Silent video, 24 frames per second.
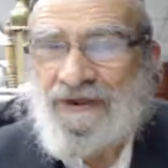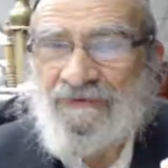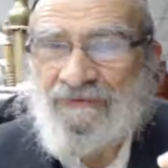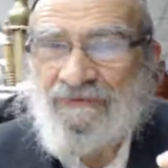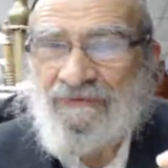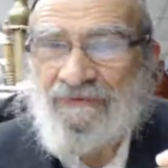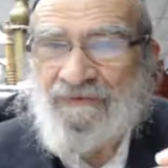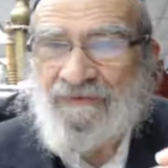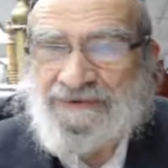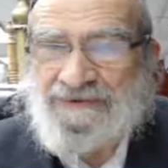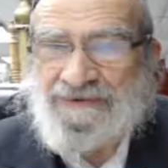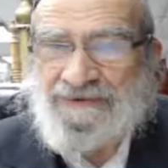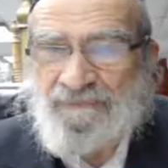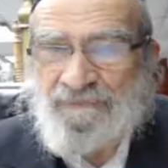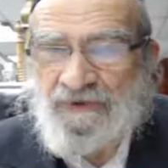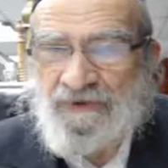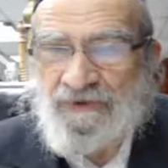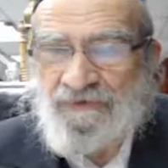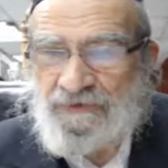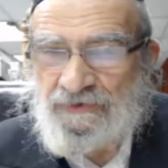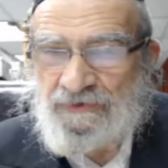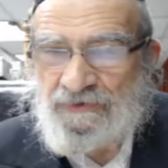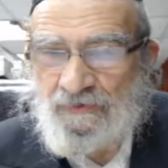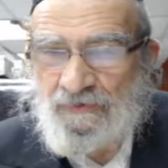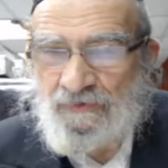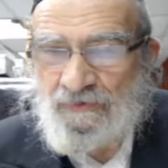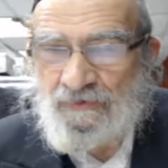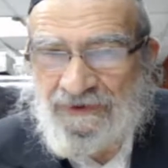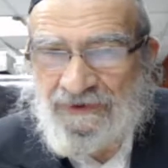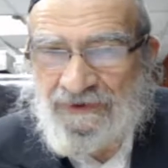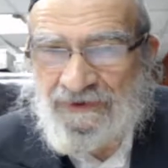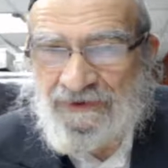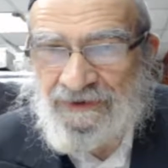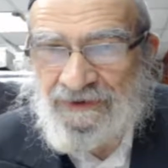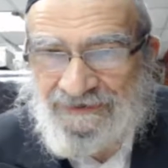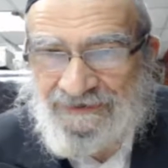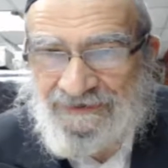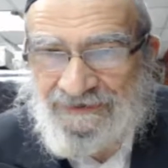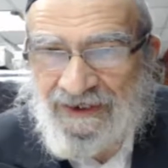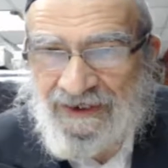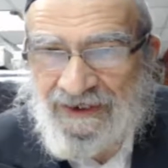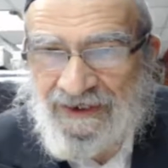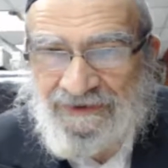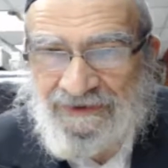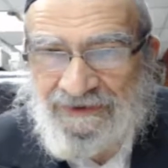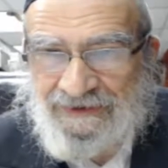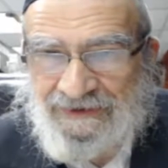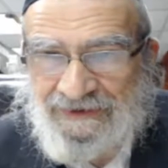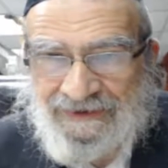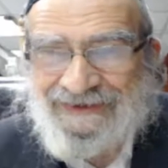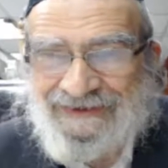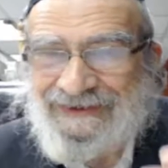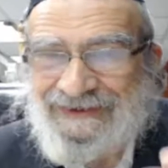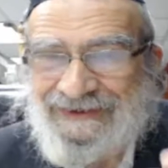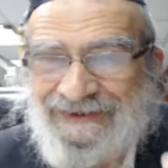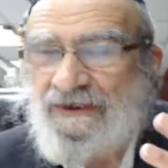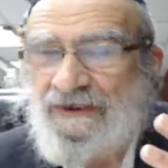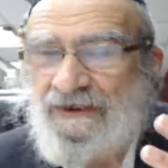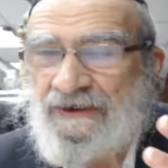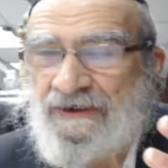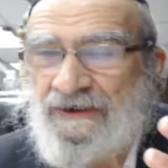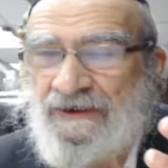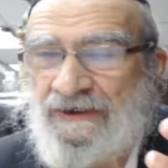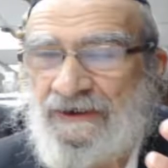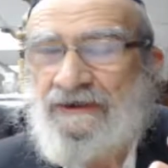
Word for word: that spirit to be contained in a keli.